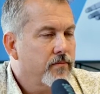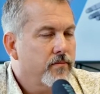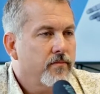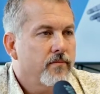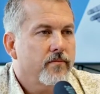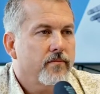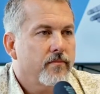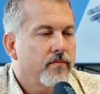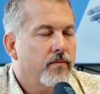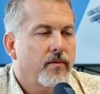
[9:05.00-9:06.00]

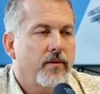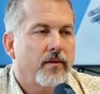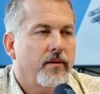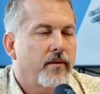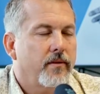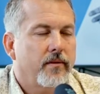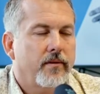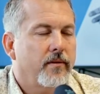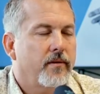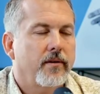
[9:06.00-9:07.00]

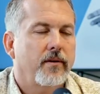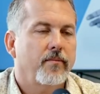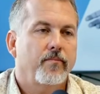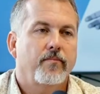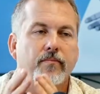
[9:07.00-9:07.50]
(not speaking)